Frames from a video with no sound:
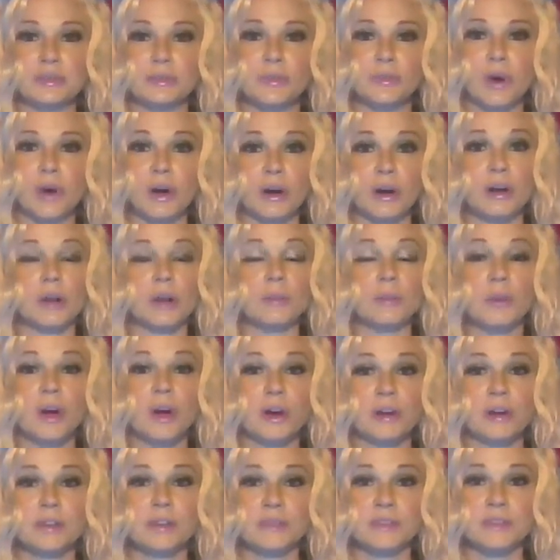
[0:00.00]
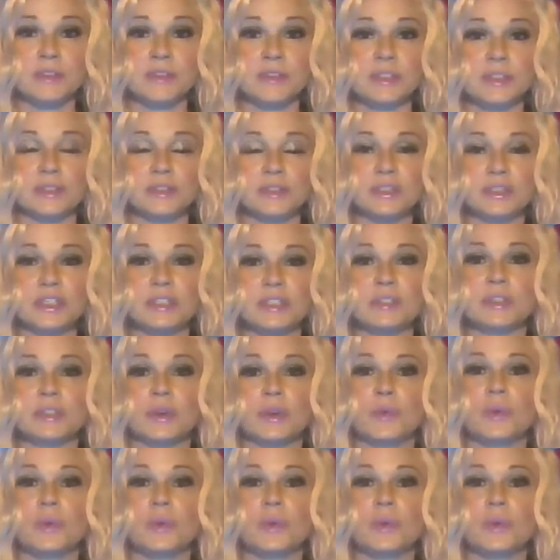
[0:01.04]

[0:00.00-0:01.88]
You are a part of this energy.